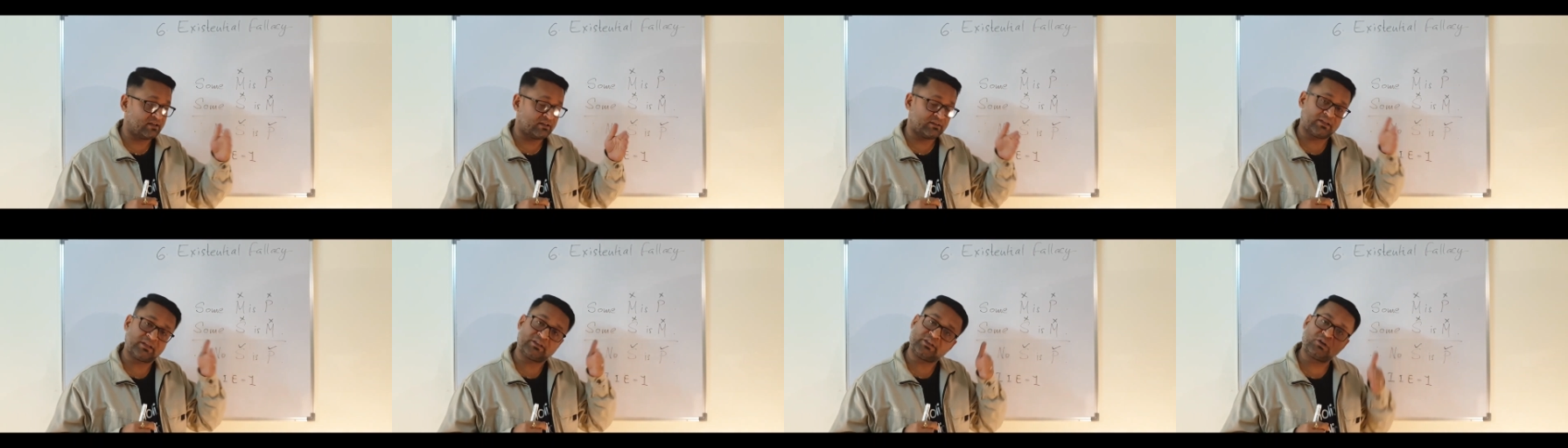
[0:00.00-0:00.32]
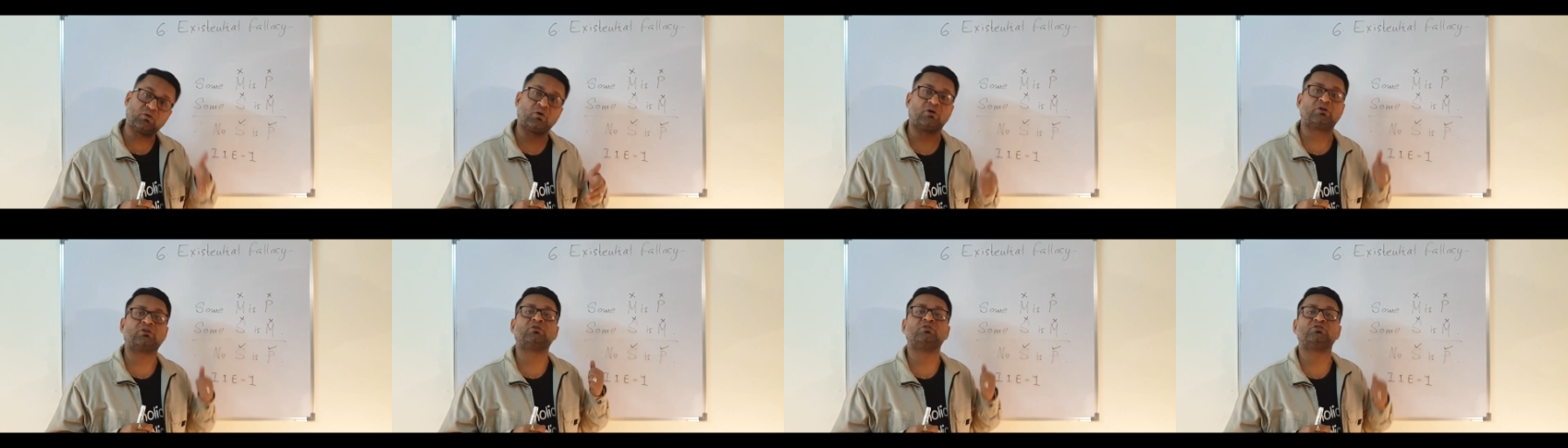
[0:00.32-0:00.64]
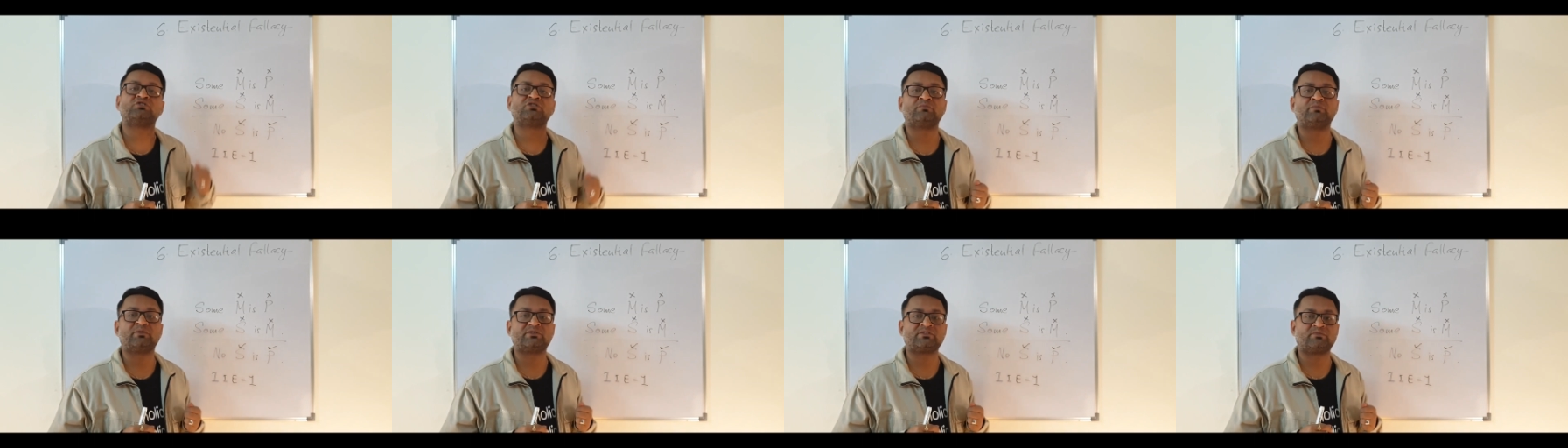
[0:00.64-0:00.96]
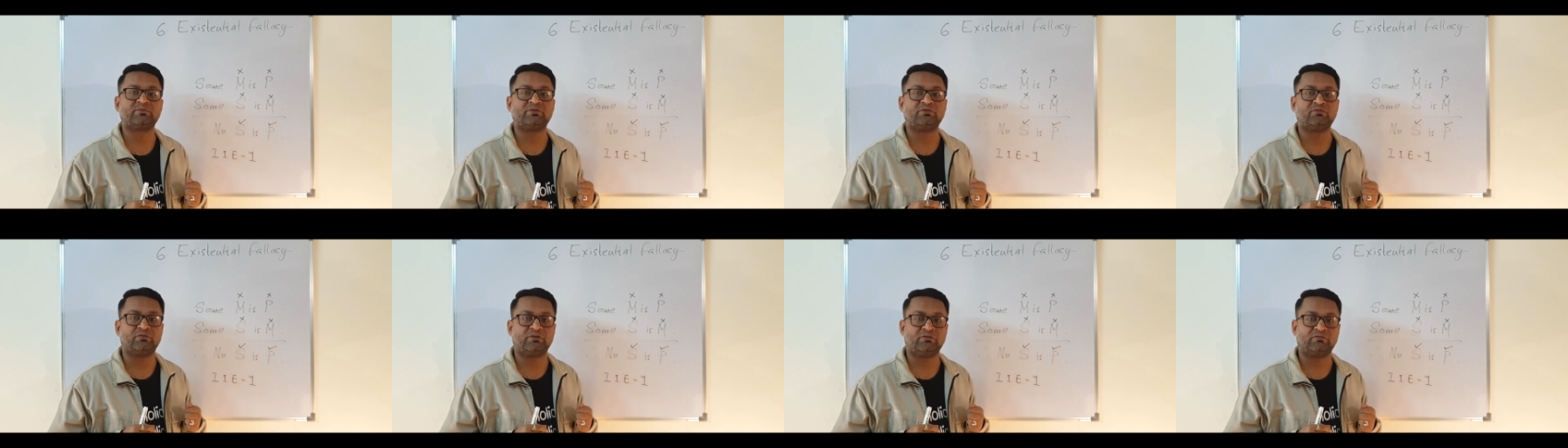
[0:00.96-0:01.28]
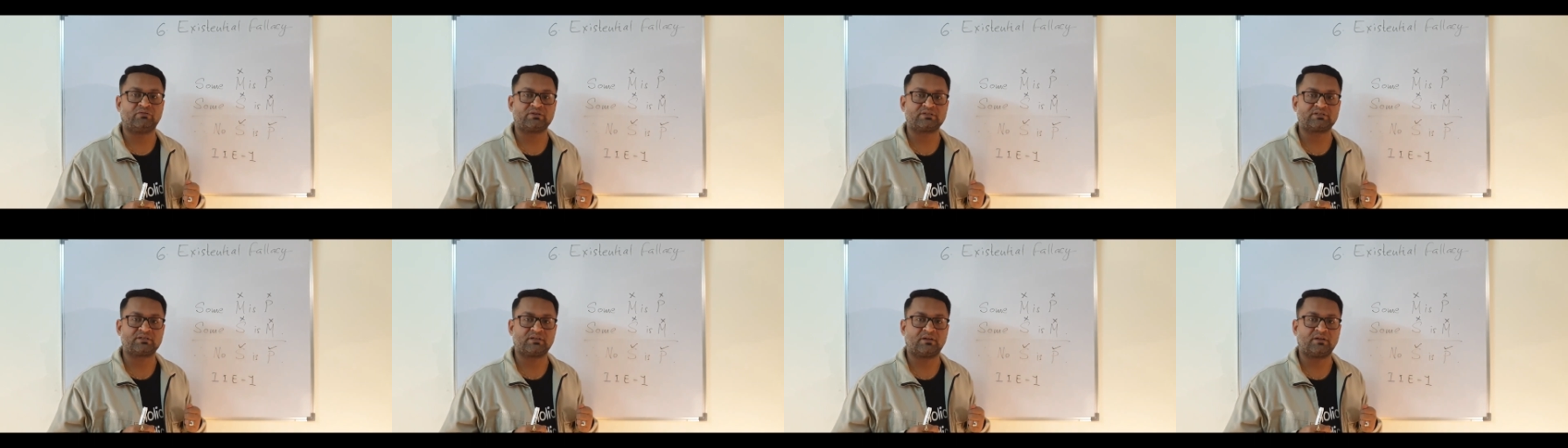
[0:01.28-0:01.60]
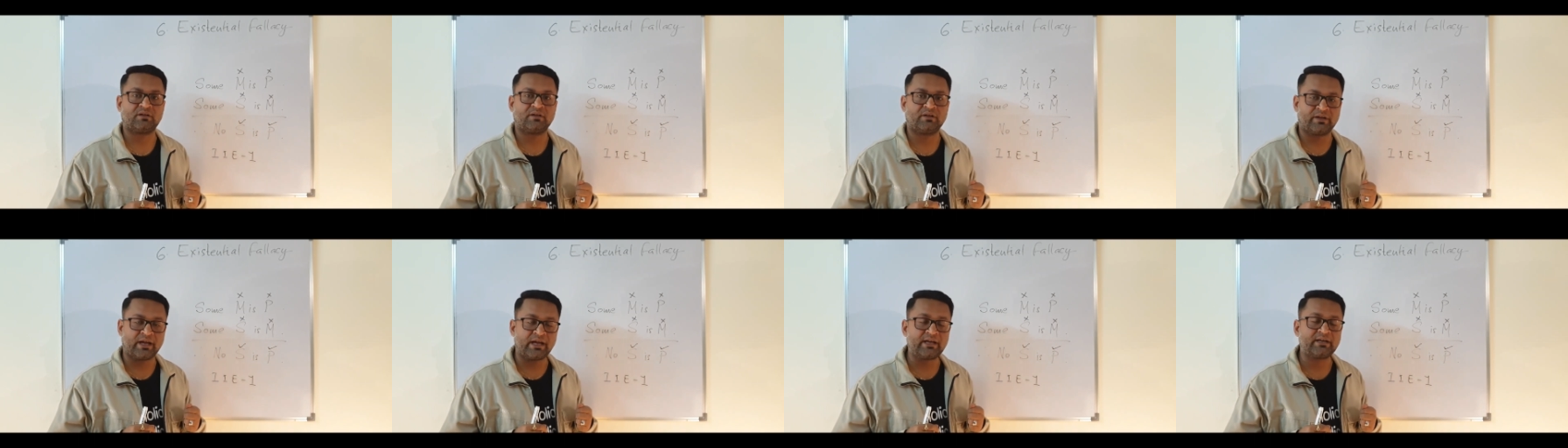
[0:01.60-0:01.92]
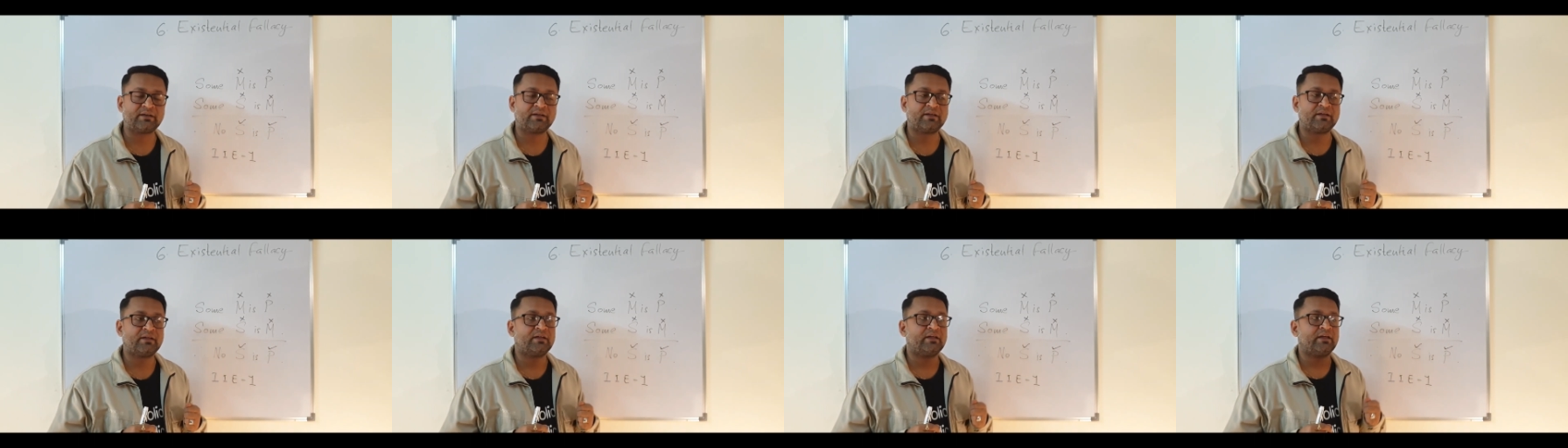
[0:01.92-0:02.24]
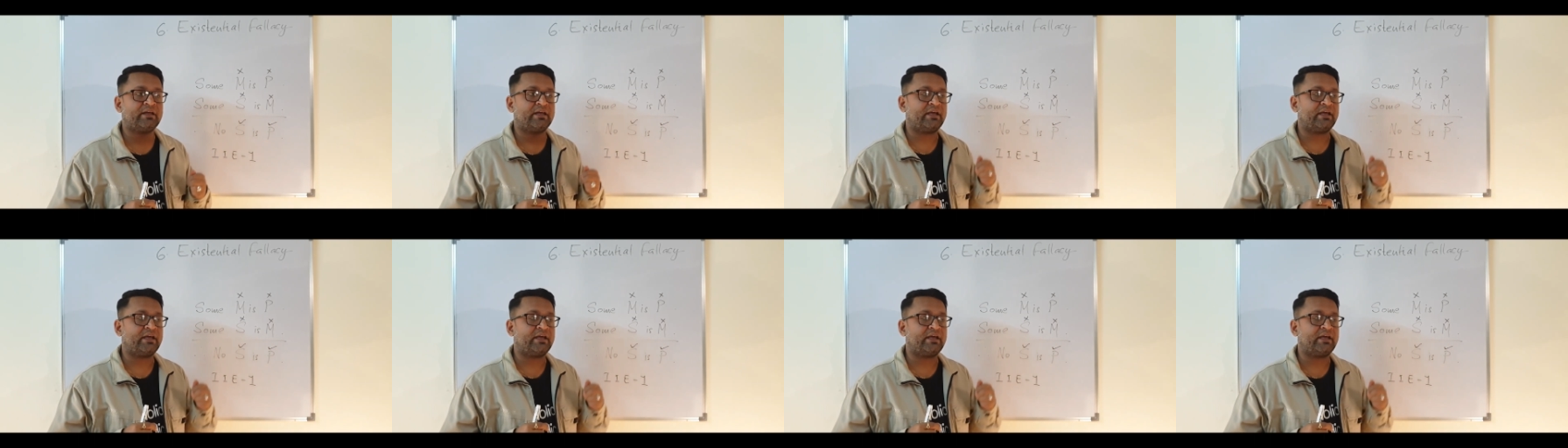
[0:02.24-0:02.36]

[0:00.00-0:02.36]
then the conclusion must be universal, right?